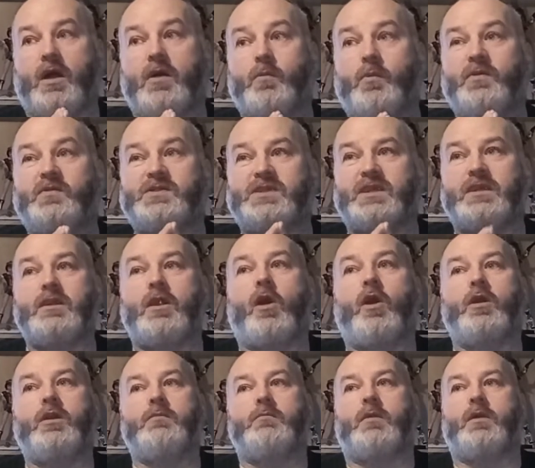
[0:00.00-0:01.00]
we've seen
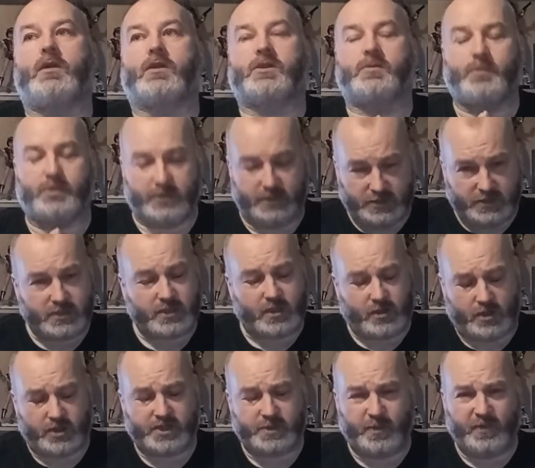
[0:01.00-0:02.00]
unmarked police
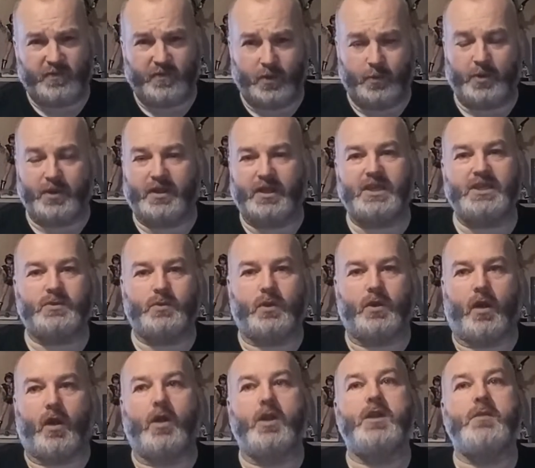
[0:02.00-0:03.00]
cars before, but these
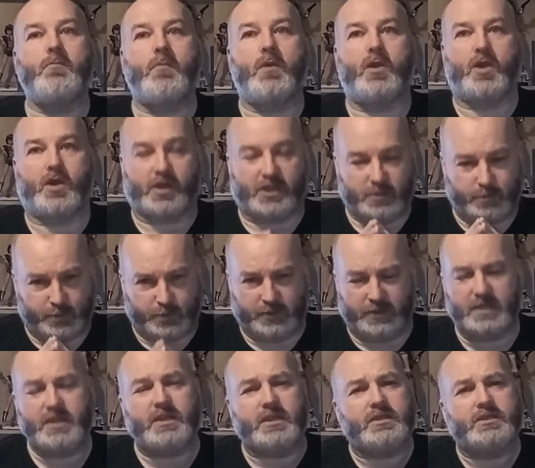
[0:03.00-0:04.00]
were unmarked
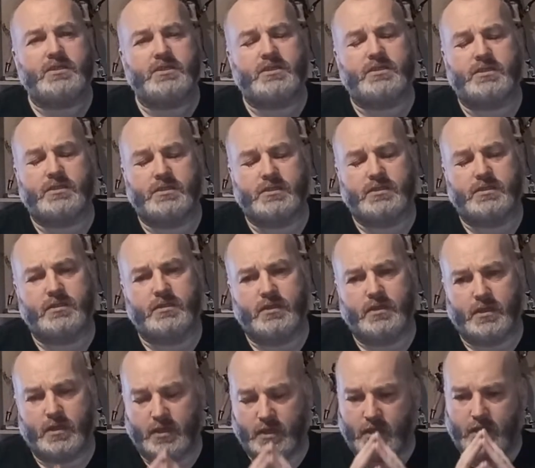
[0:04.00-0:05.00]
police.
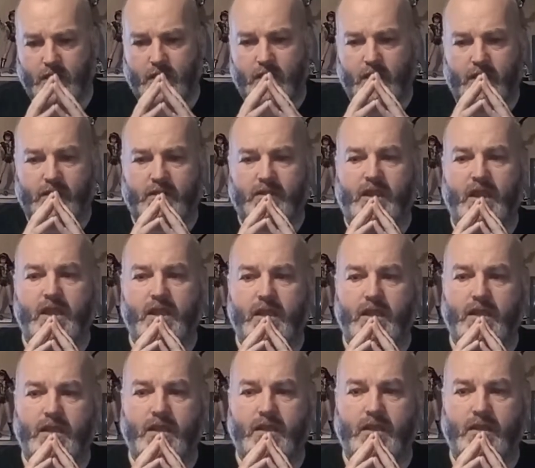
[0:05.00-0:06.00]

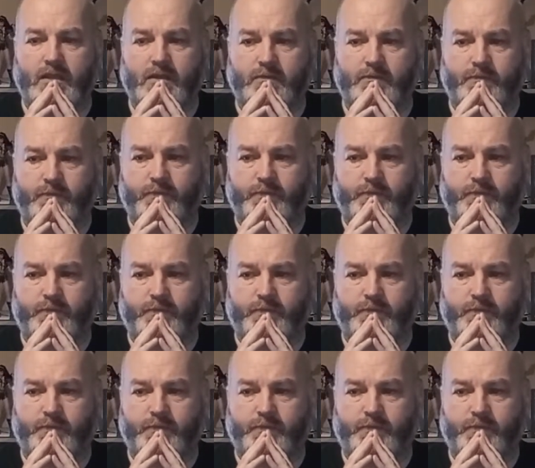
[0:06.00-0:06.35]
They